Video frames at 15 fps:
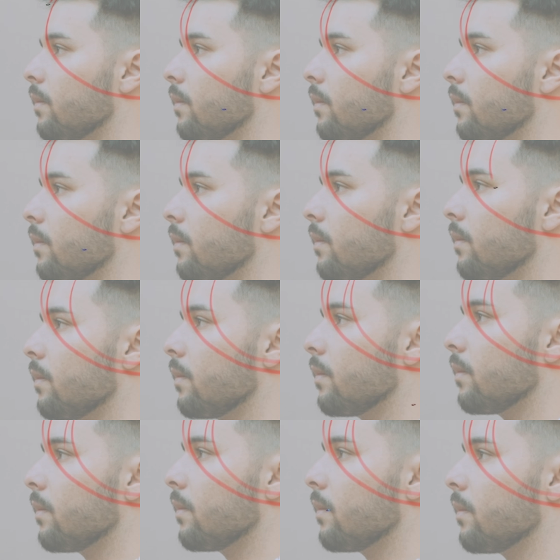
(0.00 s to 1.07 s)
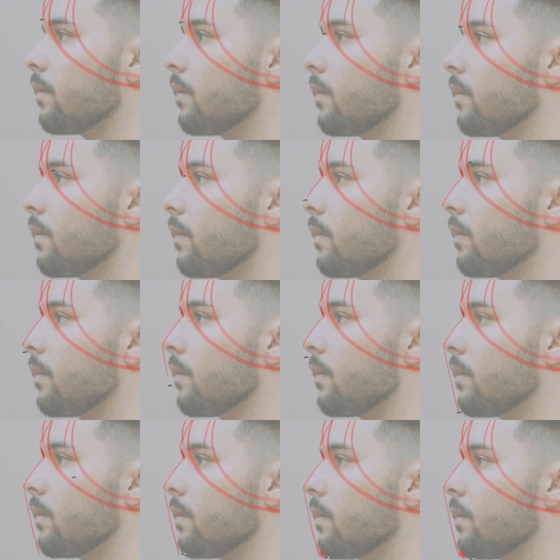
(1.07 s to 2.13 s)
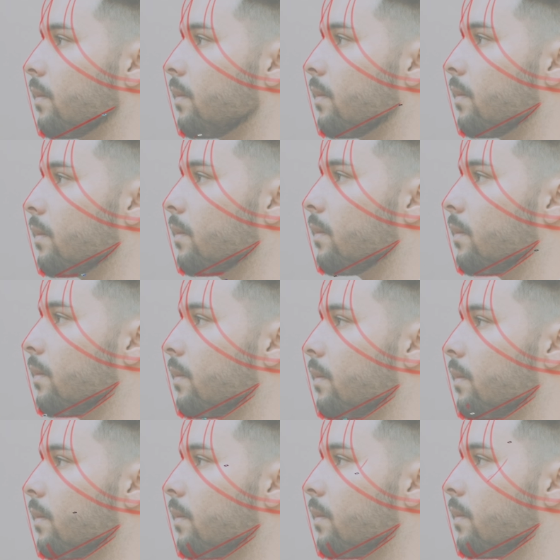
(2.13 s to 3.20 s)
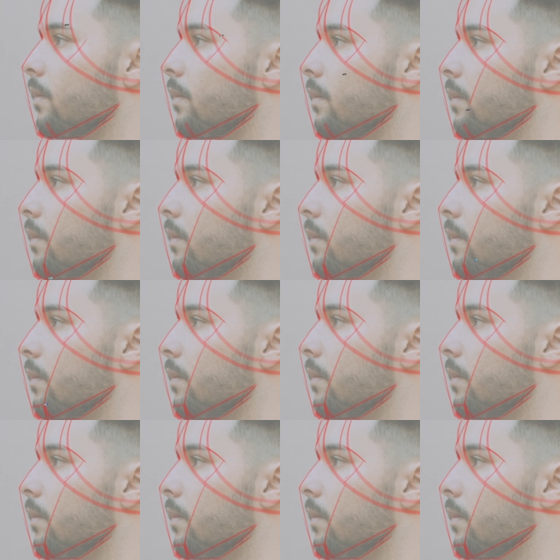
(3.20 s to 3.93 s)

with clear plane changes, whereas some have very smooth plane